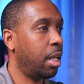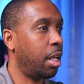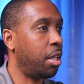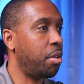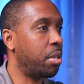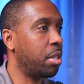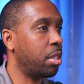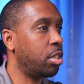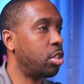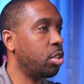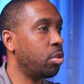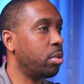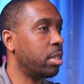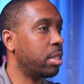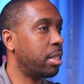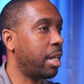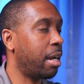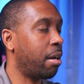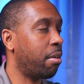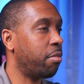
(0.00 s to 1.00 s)
And you can do
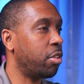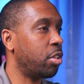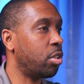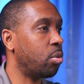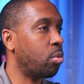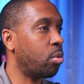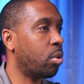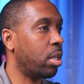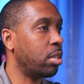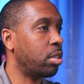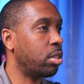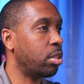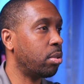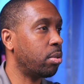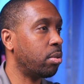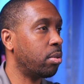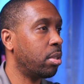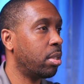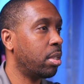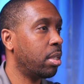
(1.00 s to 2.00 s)
this however you want
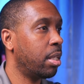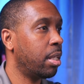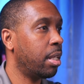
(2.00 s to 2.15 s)
to.